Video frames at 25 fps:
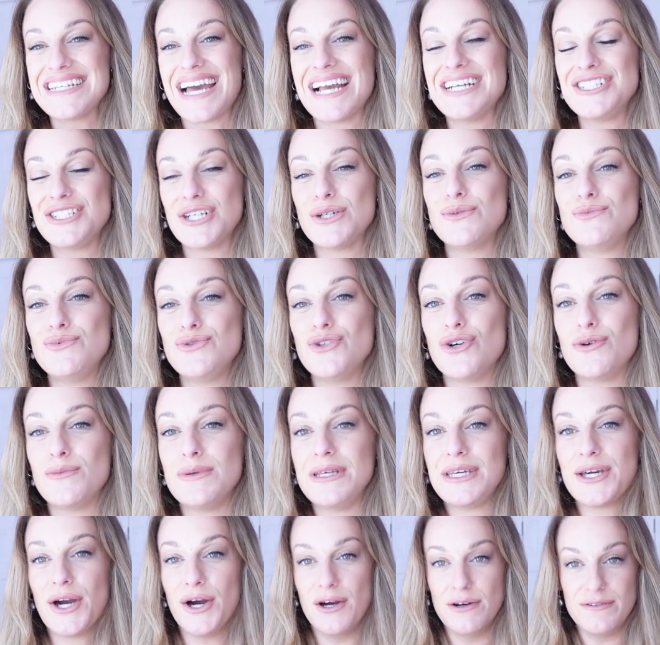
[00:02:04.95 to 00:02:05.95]
I don't
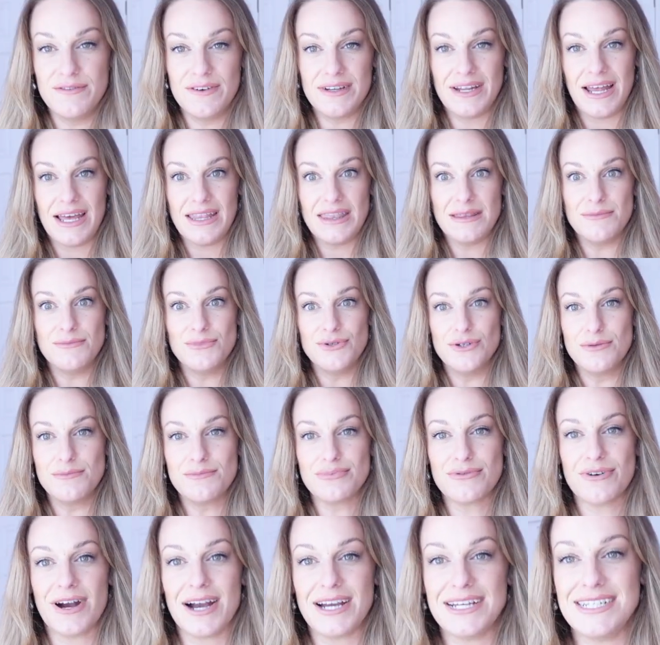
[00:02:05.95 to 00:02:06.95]
normally go for like the more
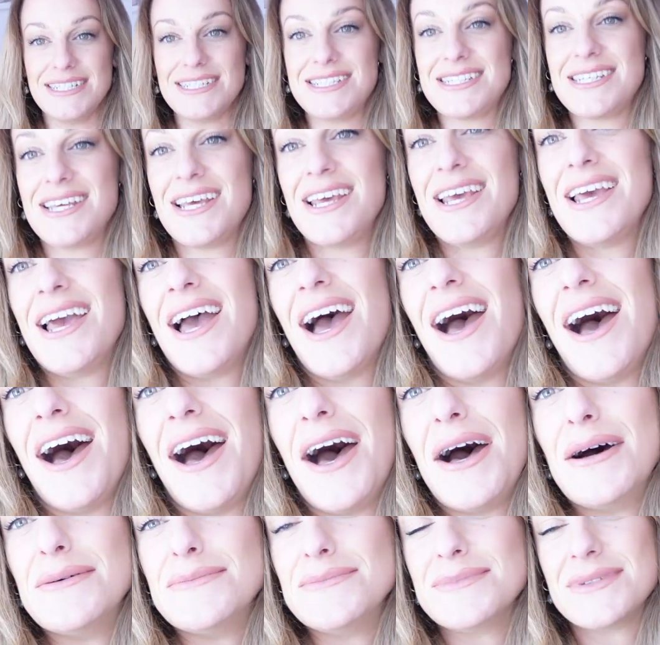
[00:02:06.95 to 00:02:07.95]
bright
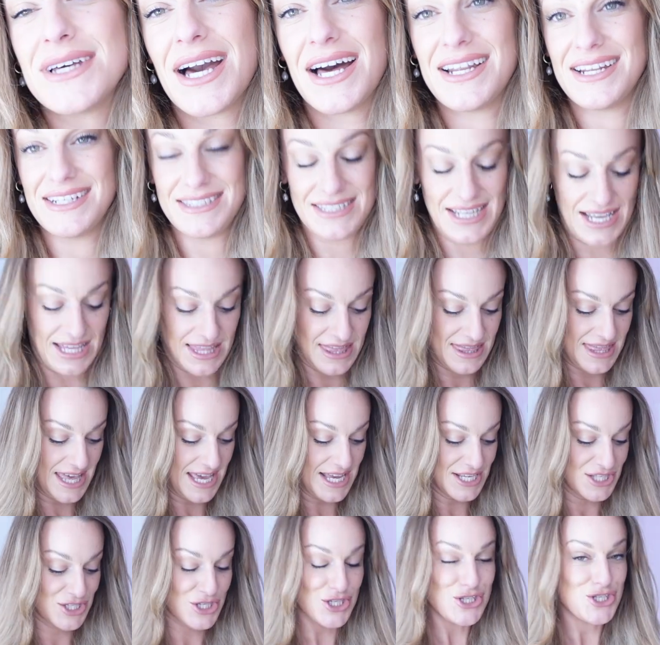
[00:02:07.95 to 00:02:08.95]
colours like this.